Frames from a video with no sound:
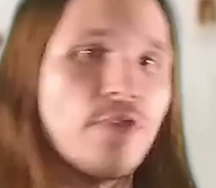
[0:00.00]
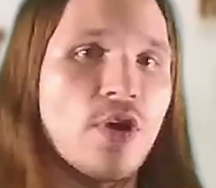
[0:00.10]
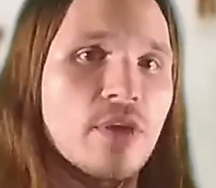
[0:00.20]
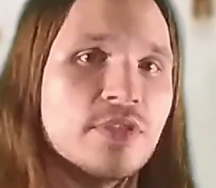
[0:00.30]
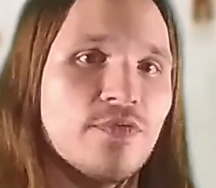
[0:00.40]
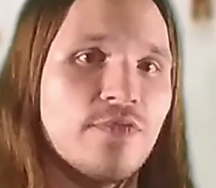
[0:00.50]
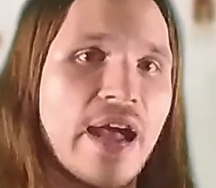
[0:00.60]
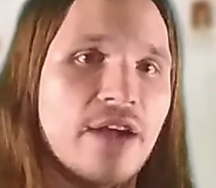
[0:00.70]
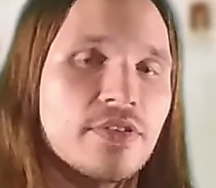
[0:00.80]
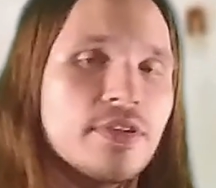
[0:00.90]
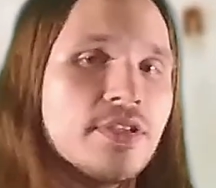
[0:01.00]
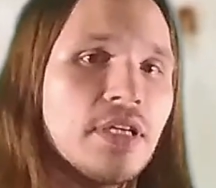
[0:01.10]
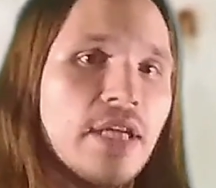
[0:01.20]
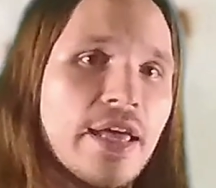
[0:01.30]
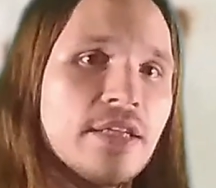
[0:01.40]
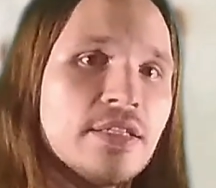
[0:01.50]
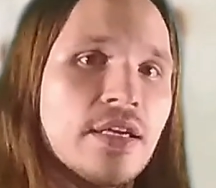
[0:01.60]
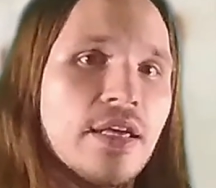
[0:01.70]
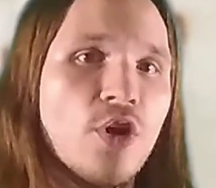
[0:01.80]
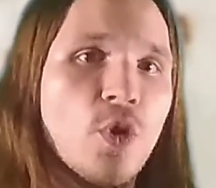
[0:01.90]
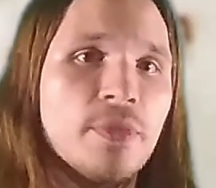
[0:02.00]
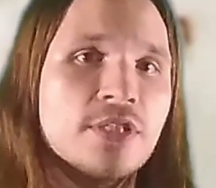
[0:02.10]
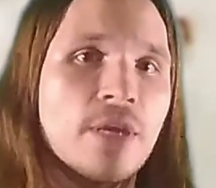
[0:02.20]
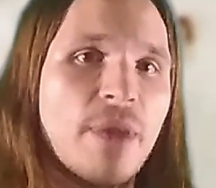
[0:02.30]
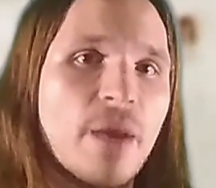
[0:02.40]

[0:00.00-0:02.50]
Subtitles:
farms, and factories and land, it opens up